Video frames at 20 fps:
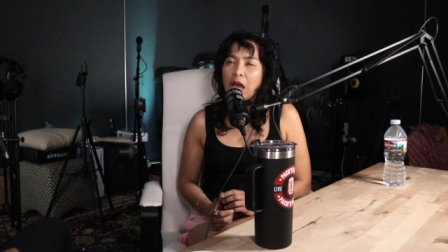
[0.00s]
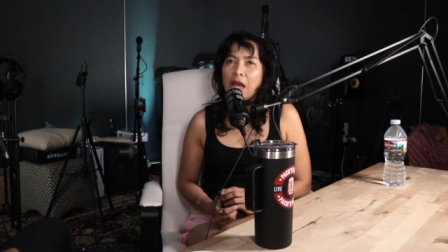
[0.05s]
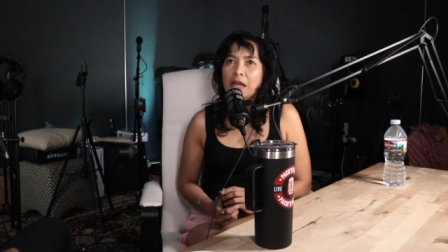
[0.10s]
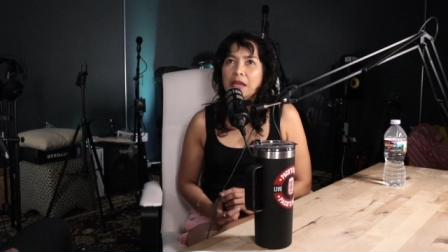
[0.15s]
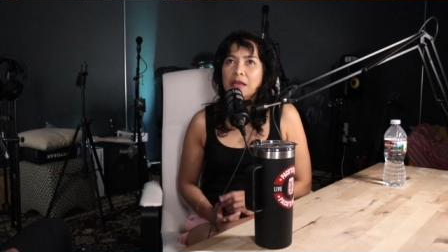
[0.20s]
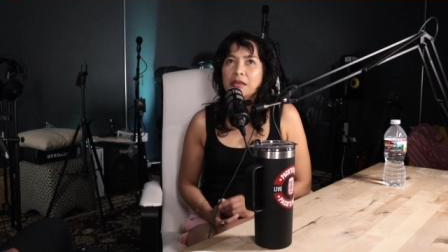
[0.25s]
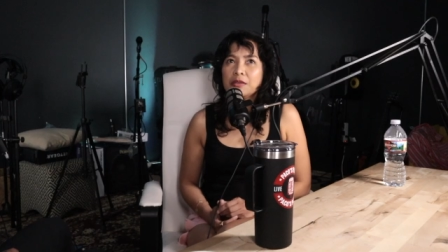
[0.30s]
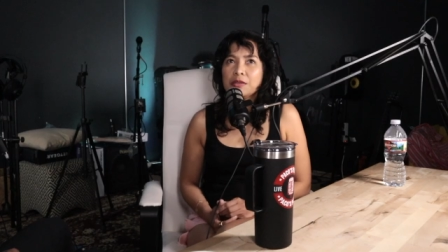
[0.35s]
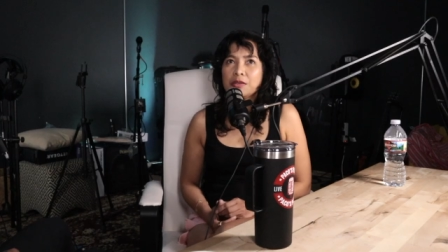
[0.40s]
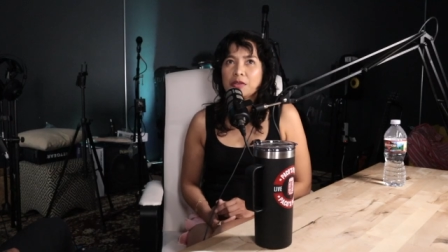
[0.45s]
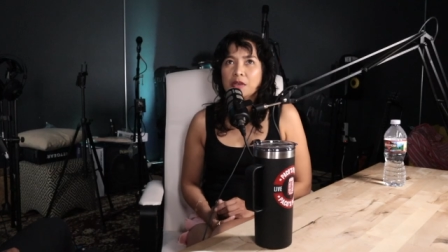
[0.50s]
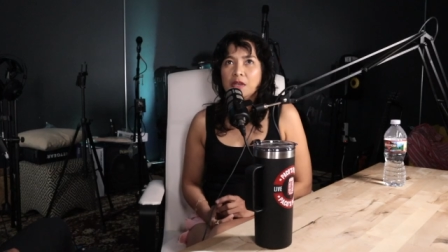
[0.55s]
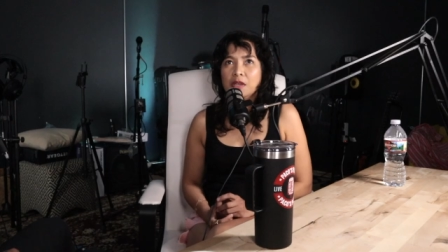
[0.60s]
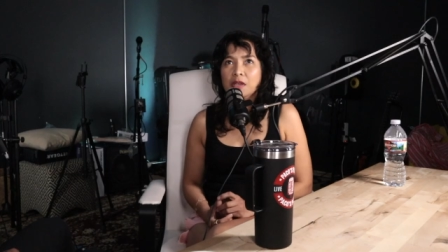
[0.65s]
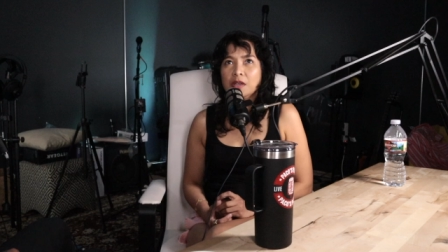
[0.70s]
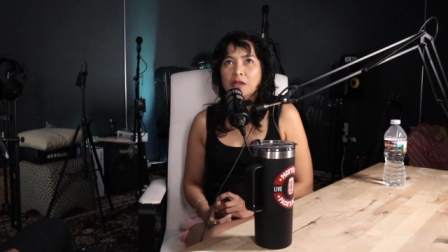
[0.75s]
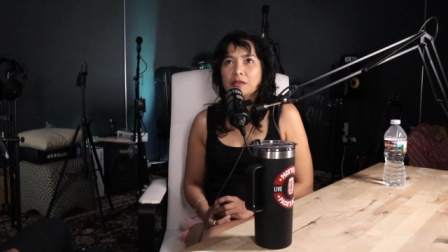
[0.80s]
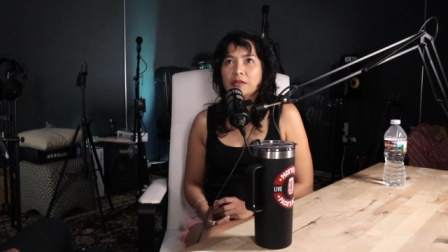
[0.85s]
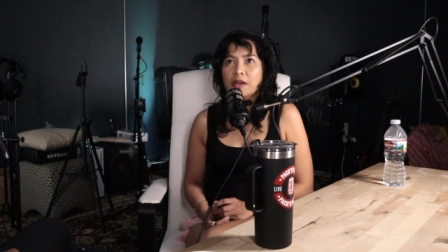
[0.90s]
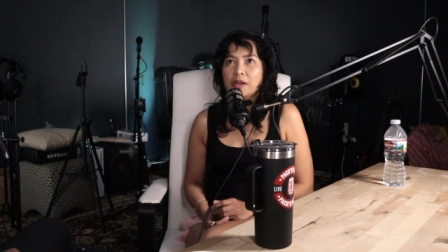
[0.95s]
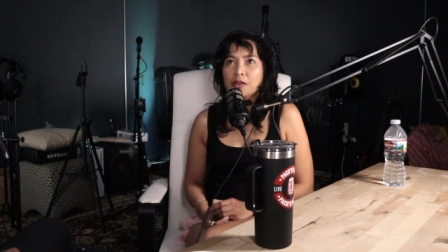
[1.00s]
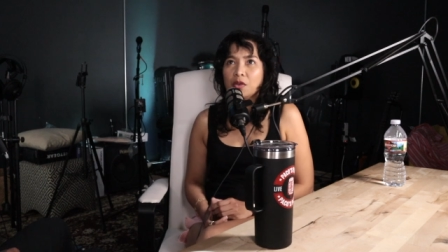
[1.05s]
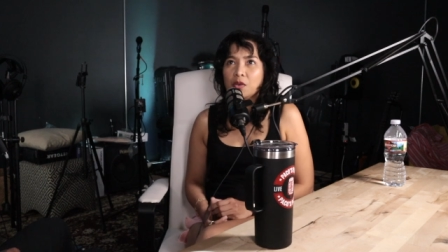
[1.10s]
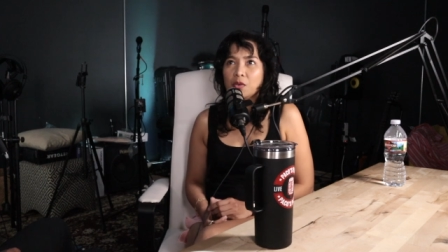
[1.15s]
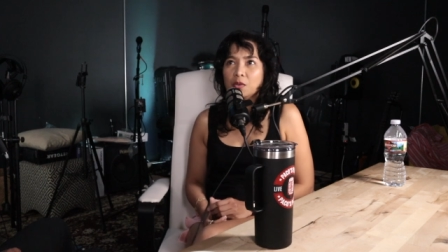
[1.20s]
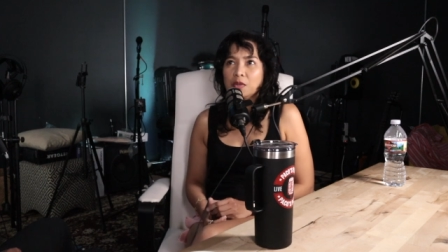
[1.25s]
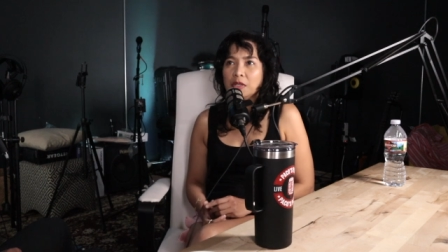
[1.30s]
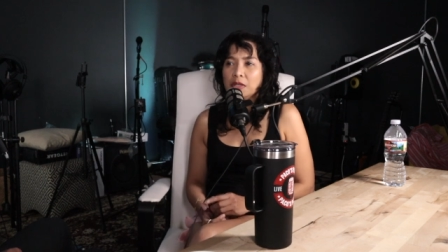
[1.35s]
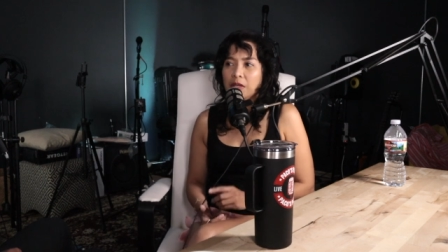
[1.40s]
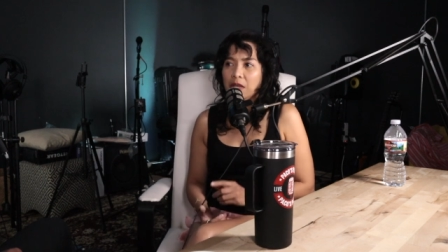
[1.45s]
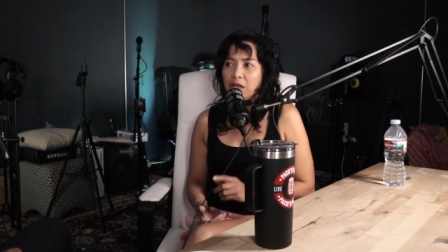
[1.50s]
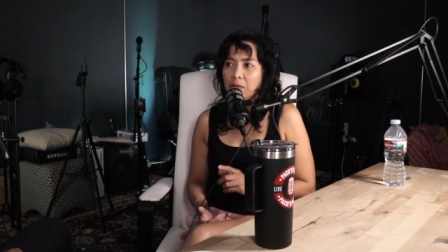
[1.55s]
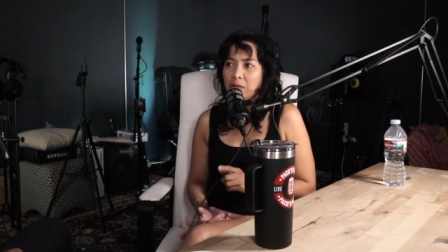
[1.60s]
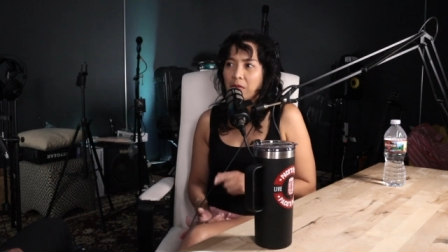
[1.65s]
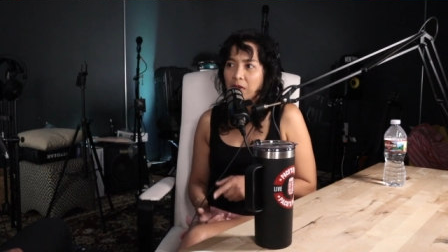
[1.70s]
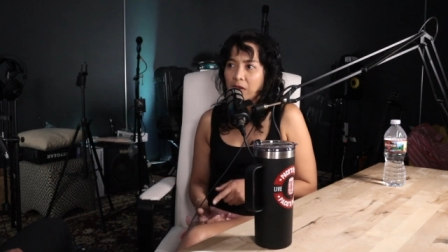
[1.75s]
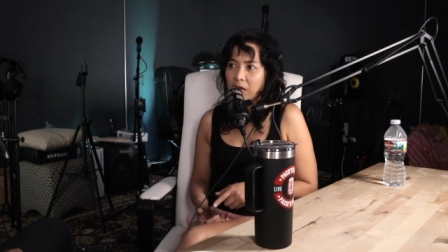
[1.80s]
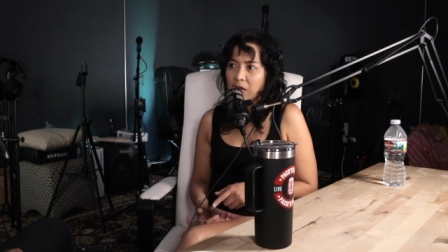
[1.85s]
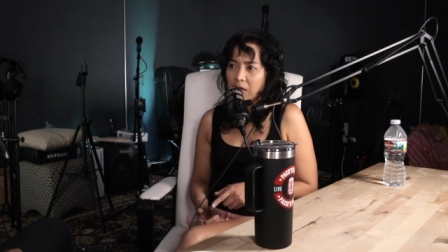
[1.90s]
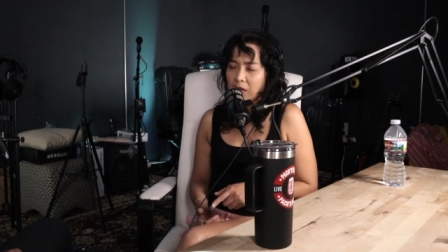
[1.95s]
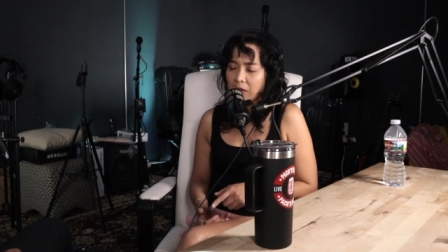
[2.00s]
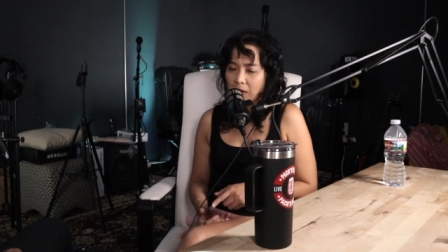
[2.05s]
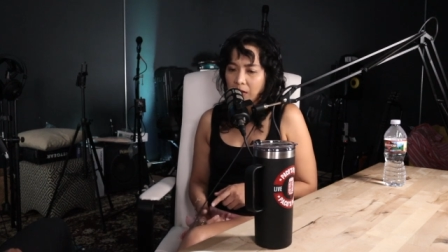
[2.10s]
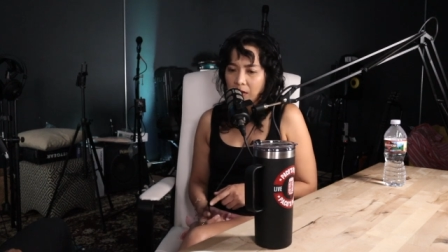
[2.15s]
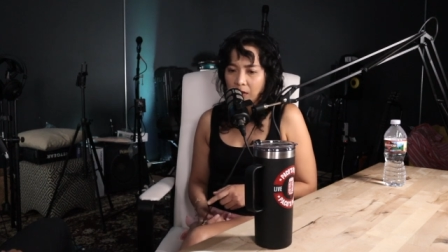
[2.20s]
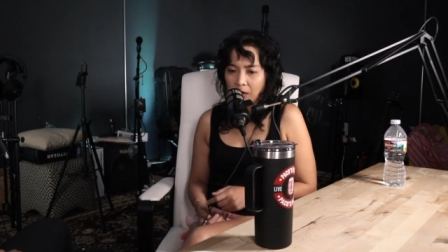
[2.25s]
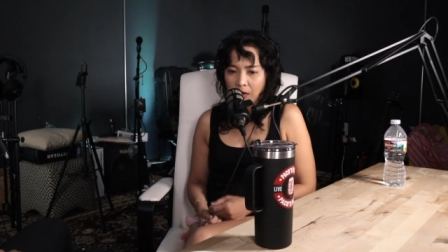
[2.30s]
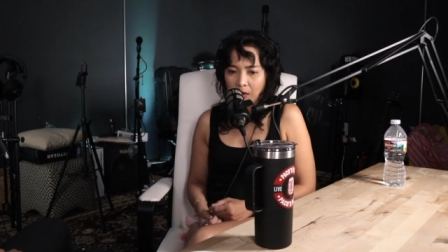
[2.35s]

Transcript: I think that only came in